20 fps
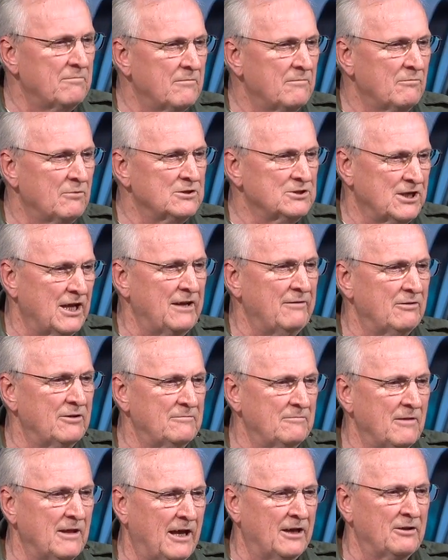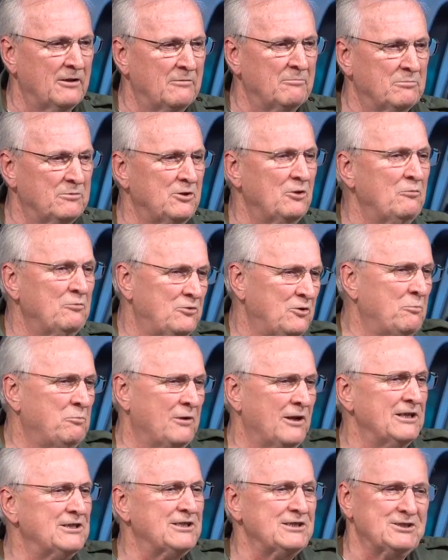Was David? And du,
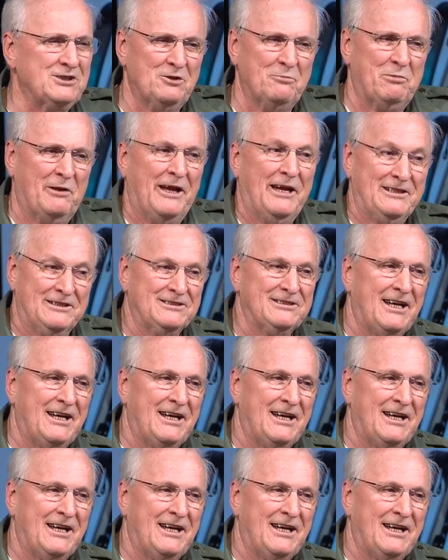Duplessis and Duplessis,